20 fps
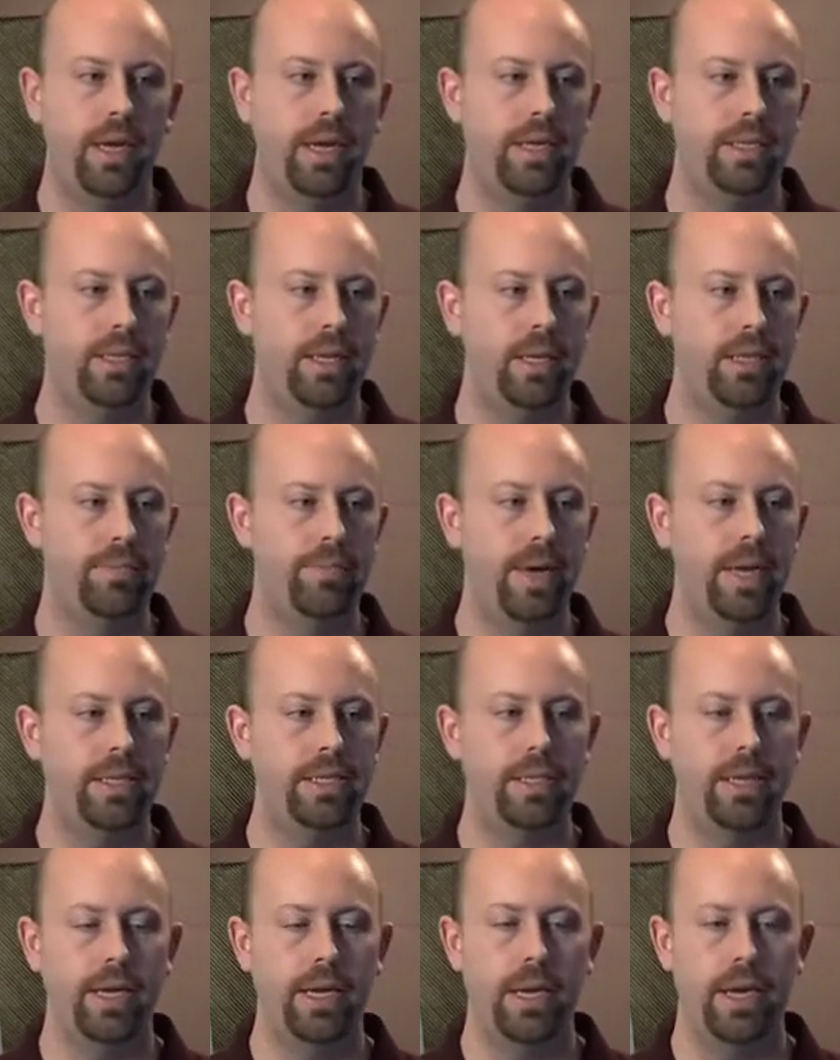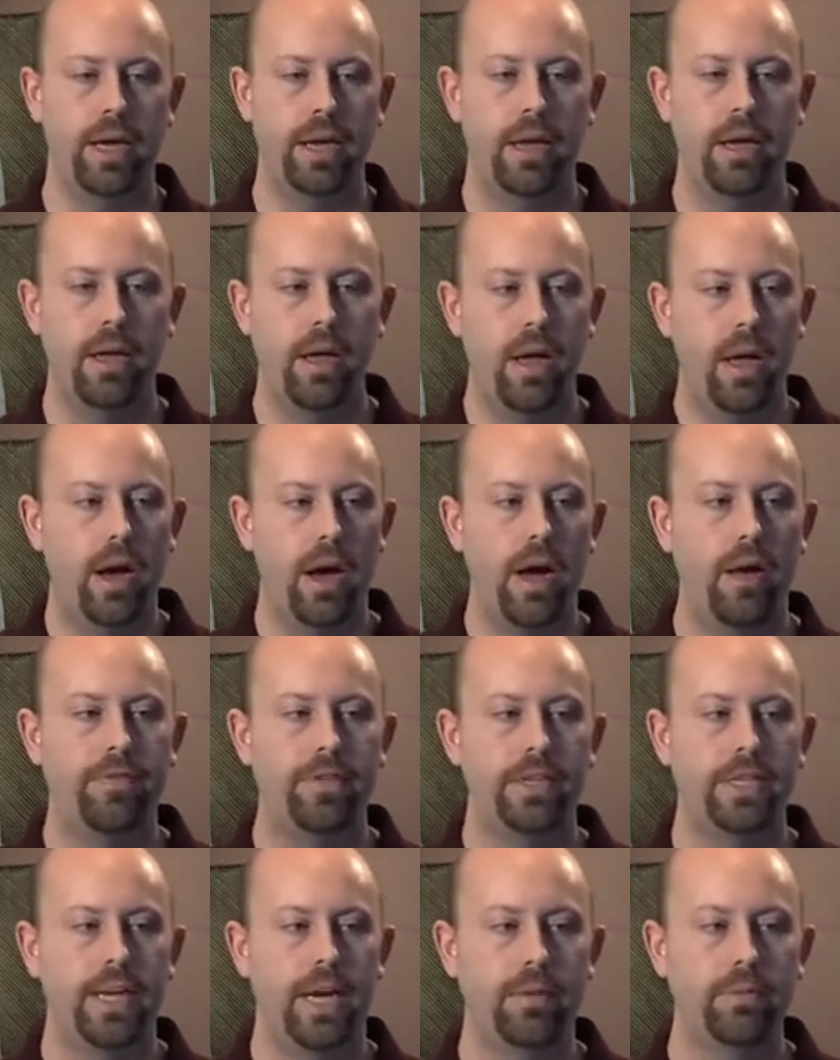it's, it's basically uh,
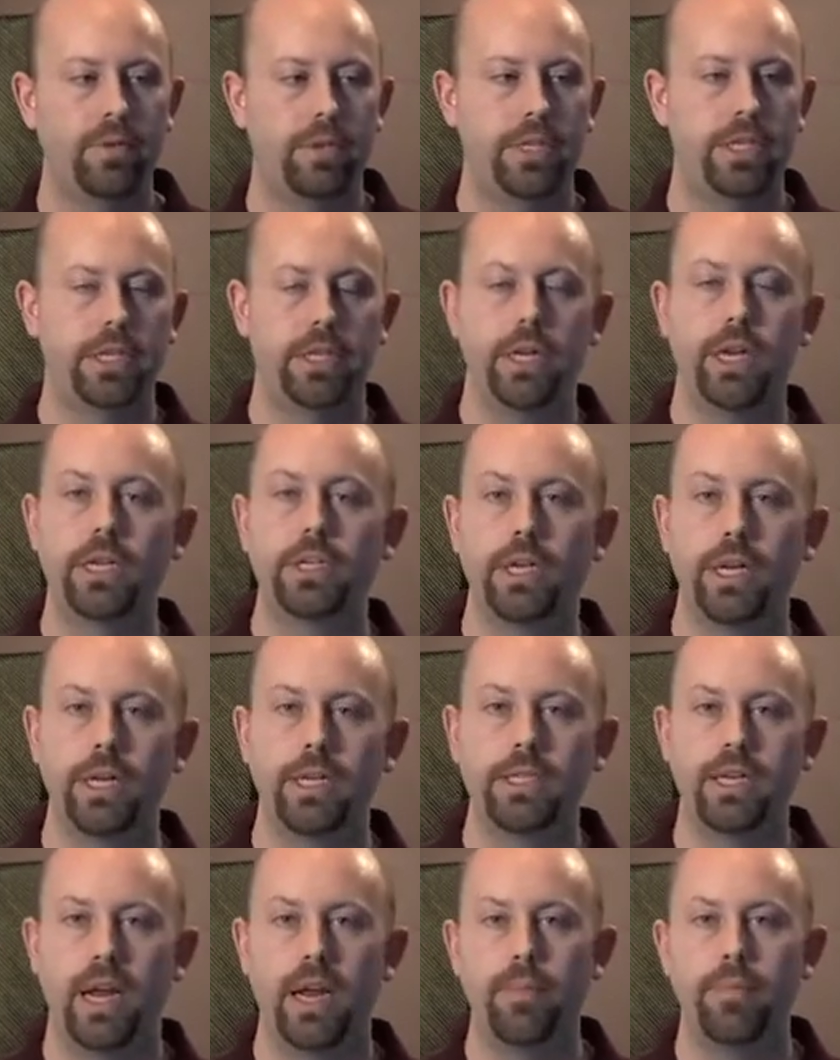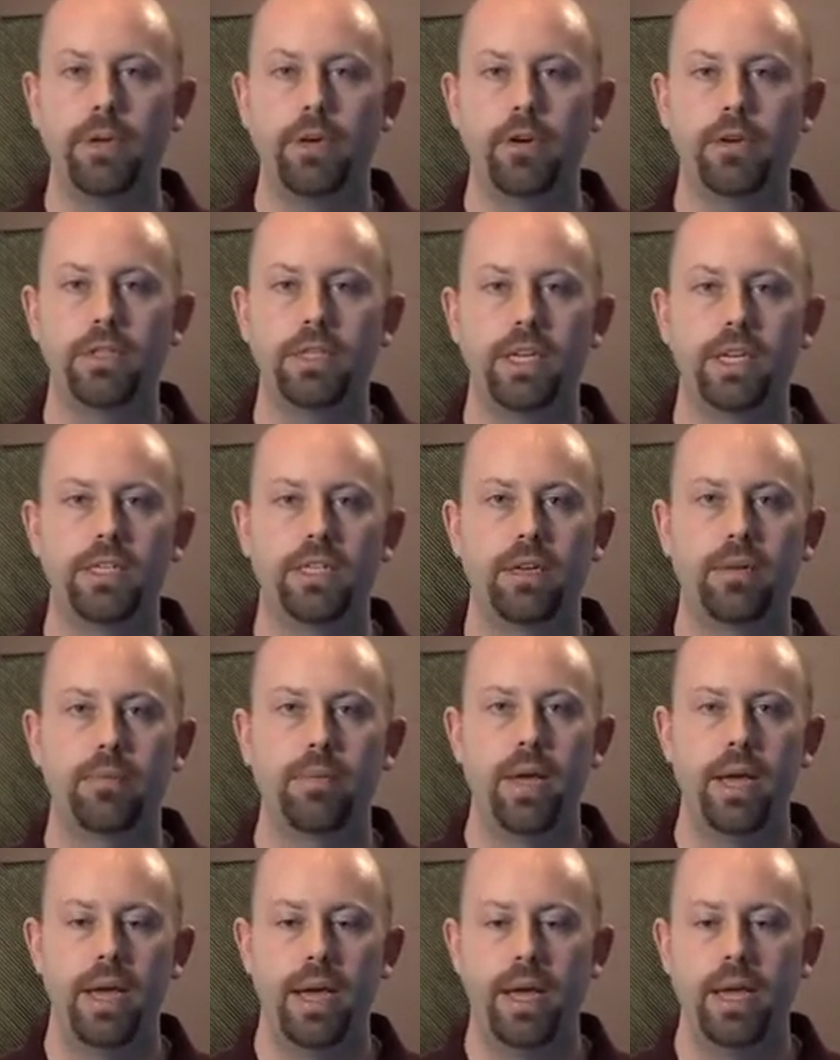oftentimes when it's initially set up in your
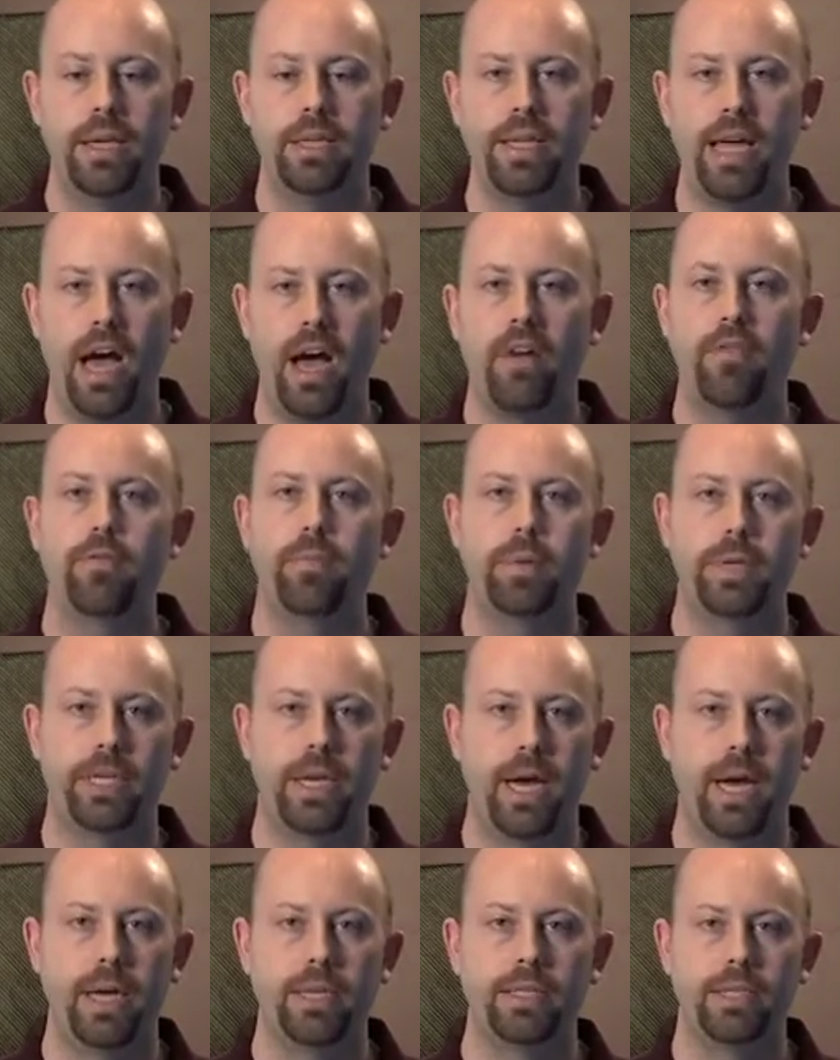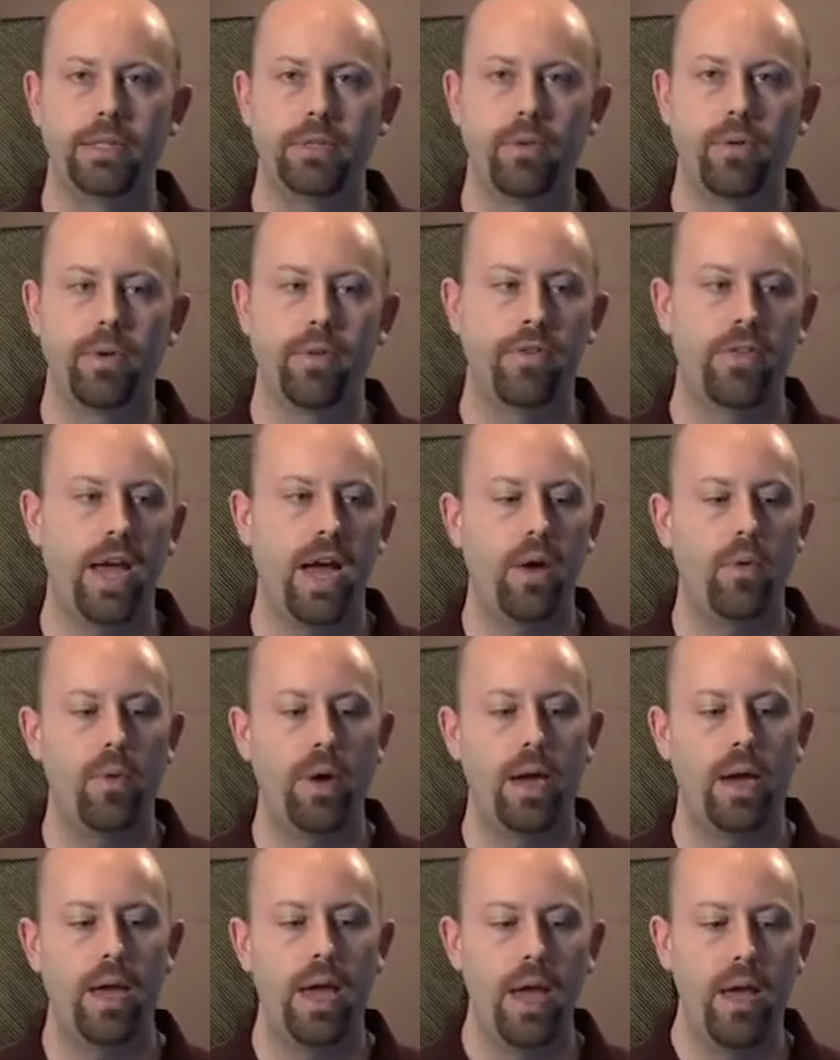system, it's alphabetized and sorted that
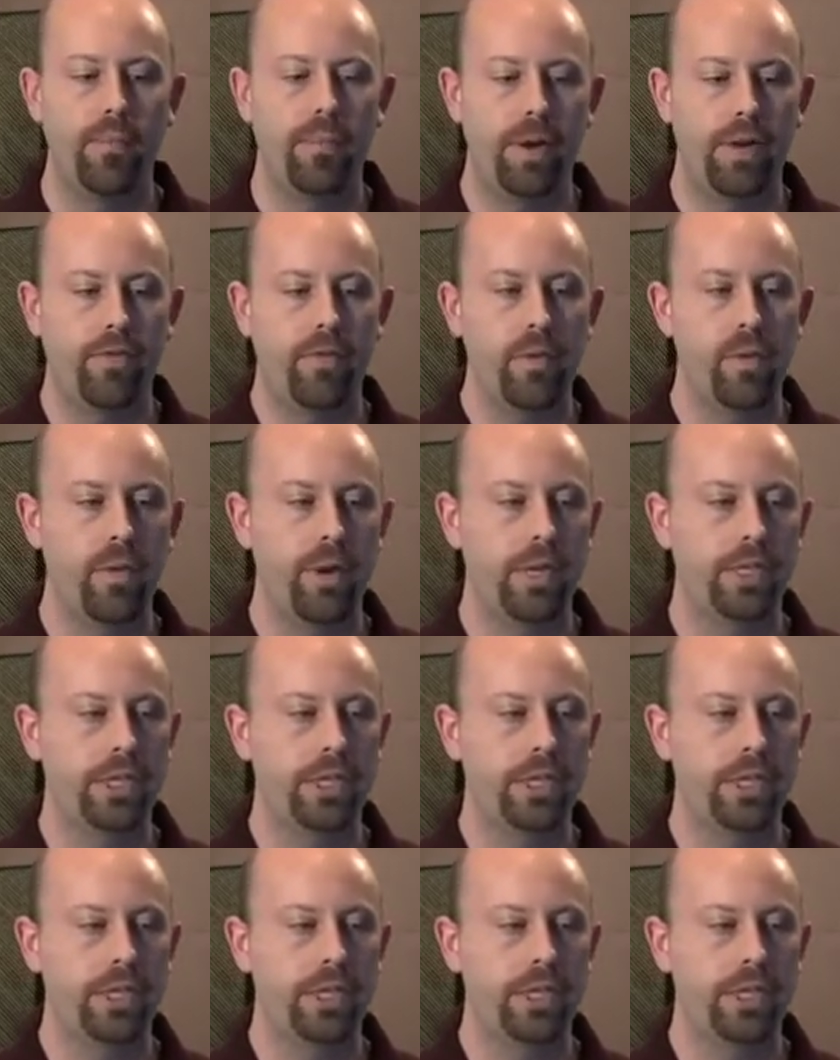way. But if we want